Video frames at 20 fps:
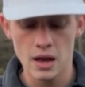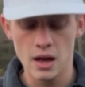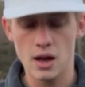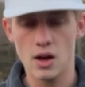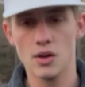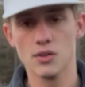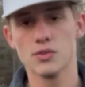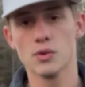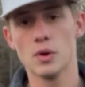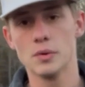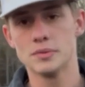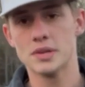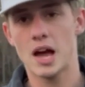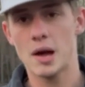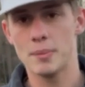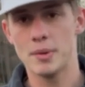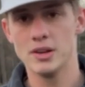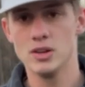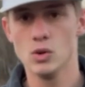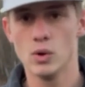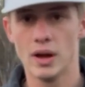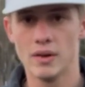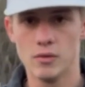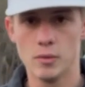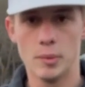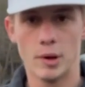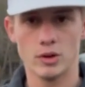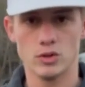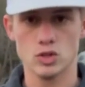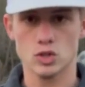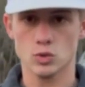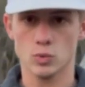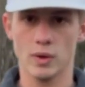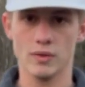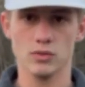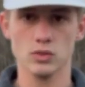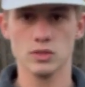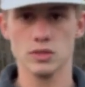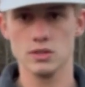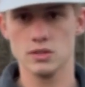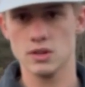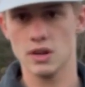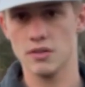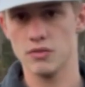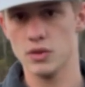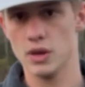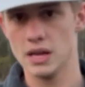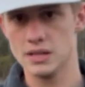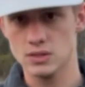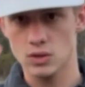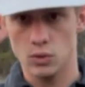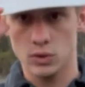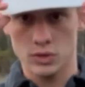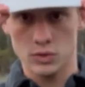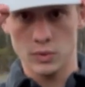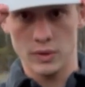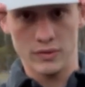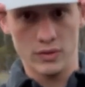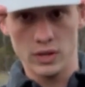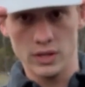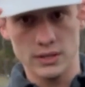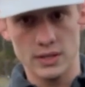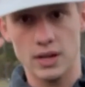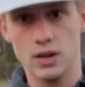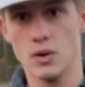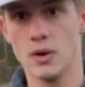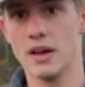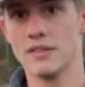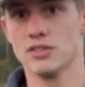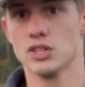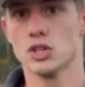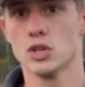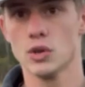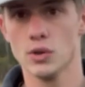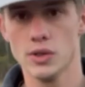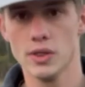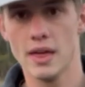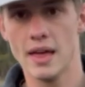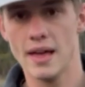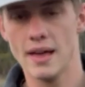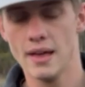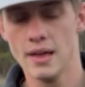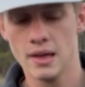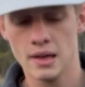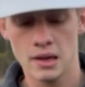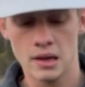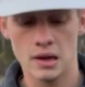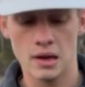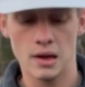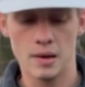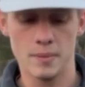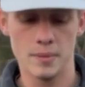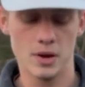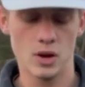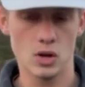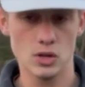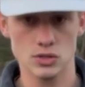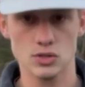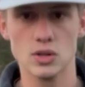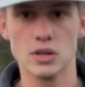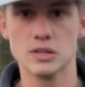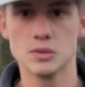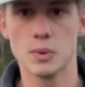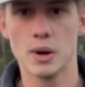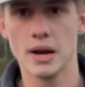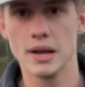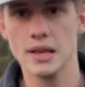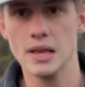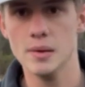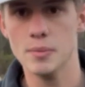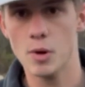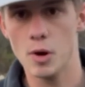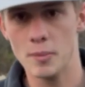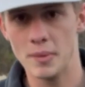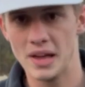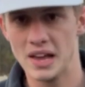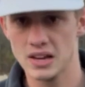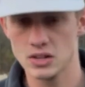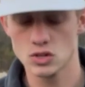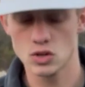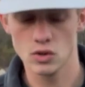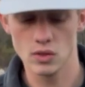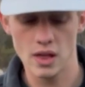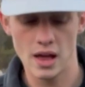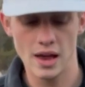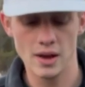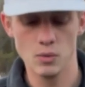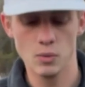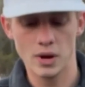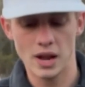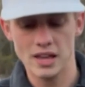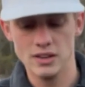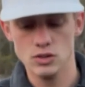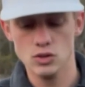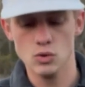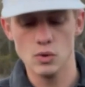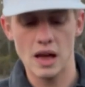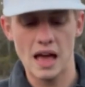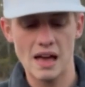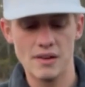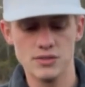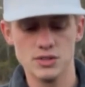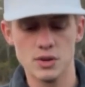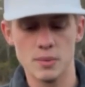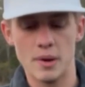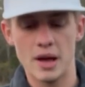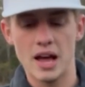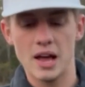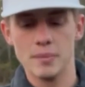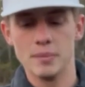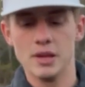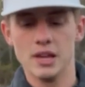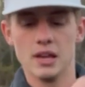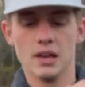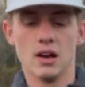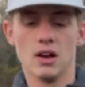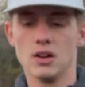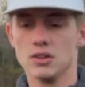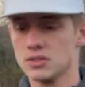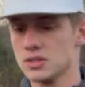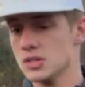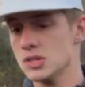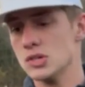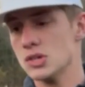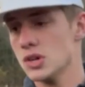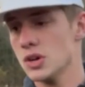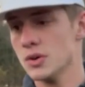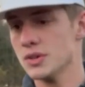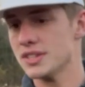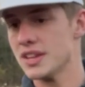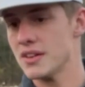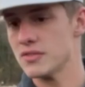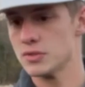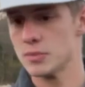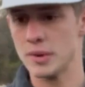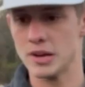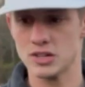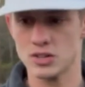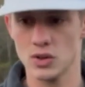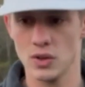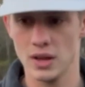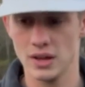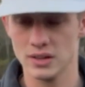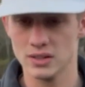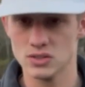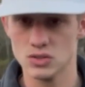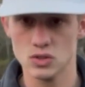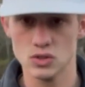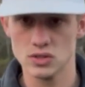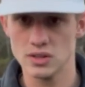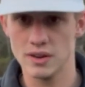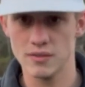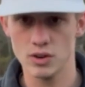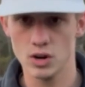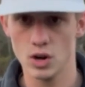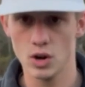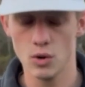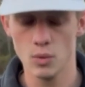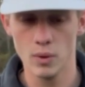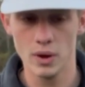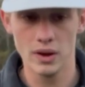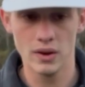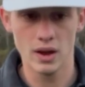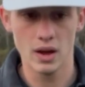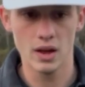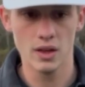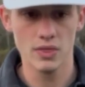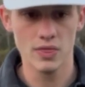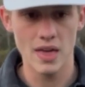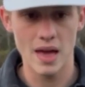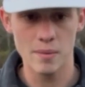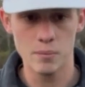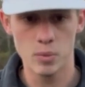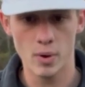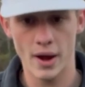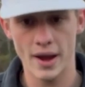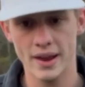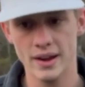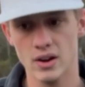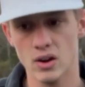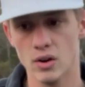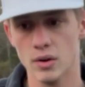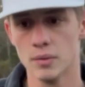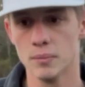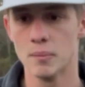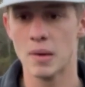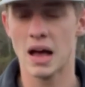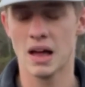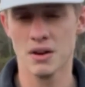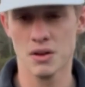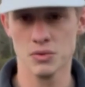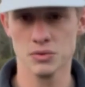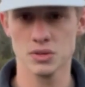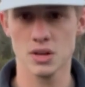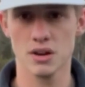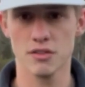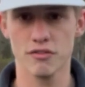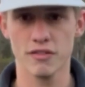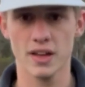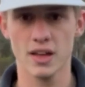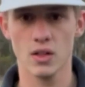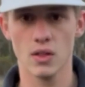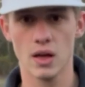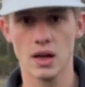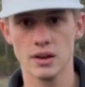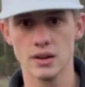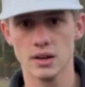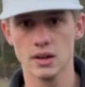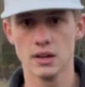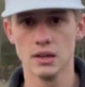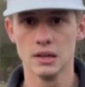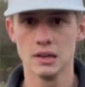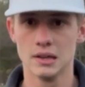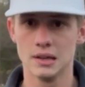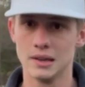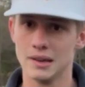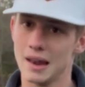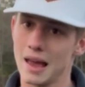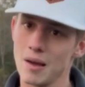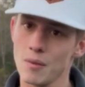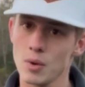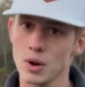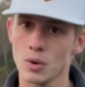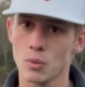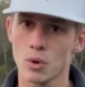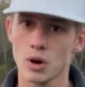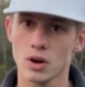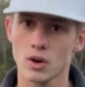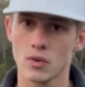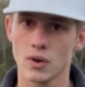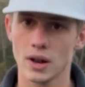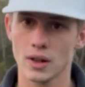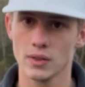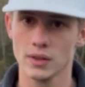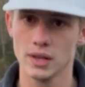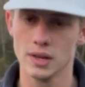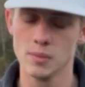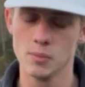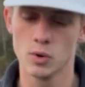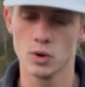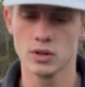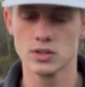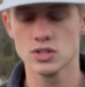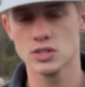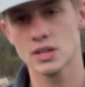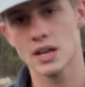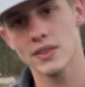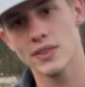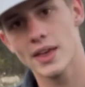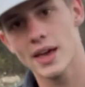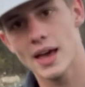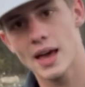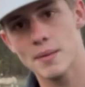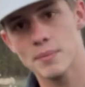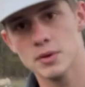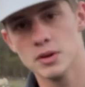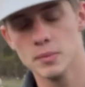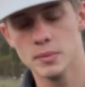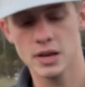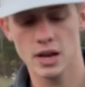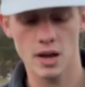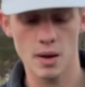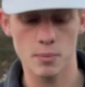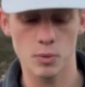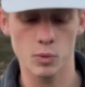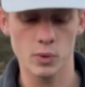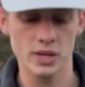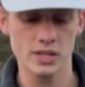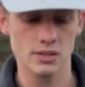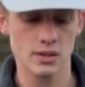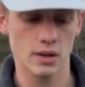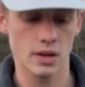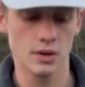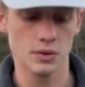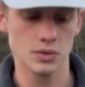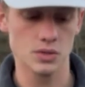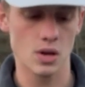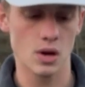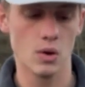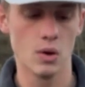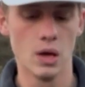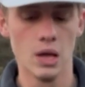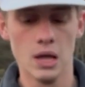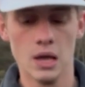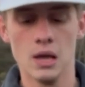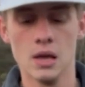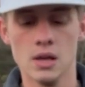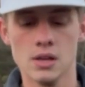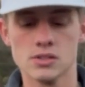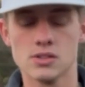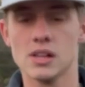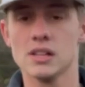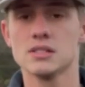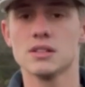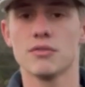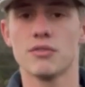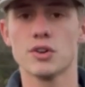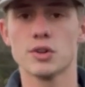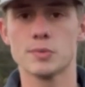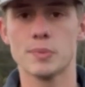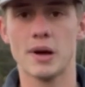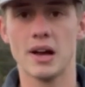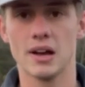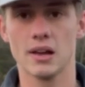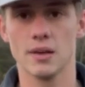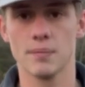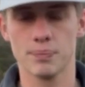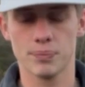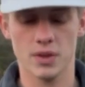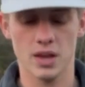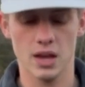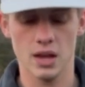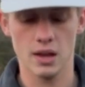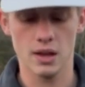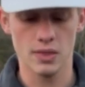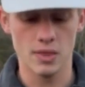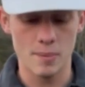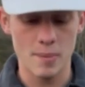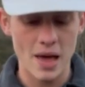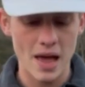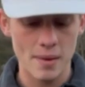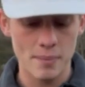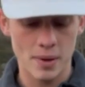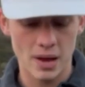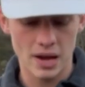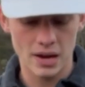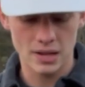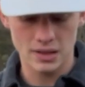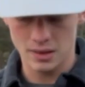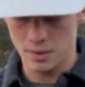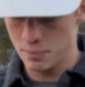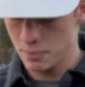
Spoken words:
also up top, I do have a bunch of swivels and stuff. You guys know what a swivel is. I don't have to show you that. And also that's where I keep all my extra line when I do have some on me. Also, you should always have some extra line because you just never know when that braid or mono is going to fail on you and not want to work correctly anymore. Just had that happen to me a couple weeks ago. So that's the first pocket. Okay, in the back pocket, the